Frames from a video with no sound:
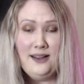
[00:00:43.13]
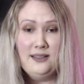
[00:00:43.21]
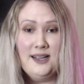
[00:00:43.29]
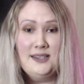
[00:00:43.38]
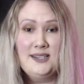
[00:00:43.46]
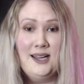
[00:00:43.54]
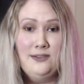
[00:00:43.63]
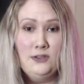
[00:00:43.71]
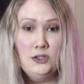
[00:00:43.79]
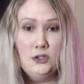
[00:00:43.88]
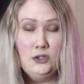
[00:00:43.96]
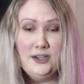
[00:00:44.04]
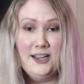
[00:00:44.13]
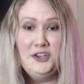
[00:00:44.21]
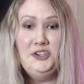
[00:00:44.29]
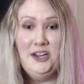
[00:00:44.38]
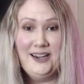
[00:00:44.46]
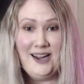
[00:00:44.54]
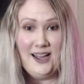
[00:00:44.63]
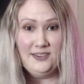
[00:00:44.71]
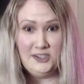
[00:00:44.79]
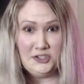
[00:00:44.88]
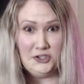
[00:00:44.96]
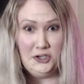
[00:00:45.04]
let's have a look and check out
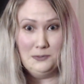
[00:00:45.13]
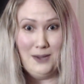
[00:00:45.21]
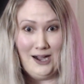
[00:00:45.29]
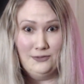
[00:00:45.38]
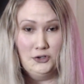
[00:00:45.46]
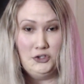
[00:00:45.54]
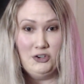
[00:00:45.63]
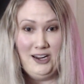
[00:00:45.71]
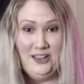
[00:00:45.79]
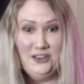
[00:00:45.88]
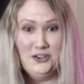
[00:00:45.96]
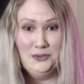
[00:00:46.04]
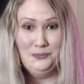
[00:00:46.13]
this new Marvel trailer.